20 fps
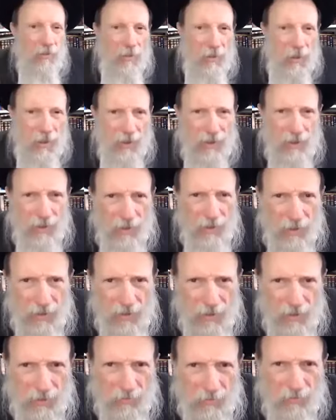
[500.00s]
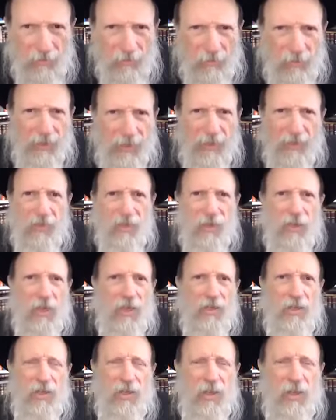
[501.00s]
and the, the man
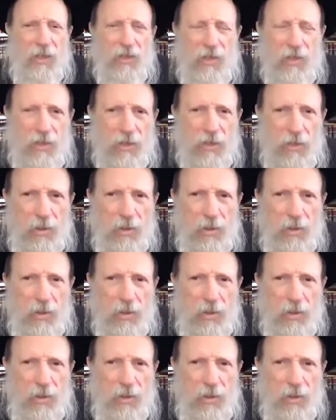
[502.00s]
inside says,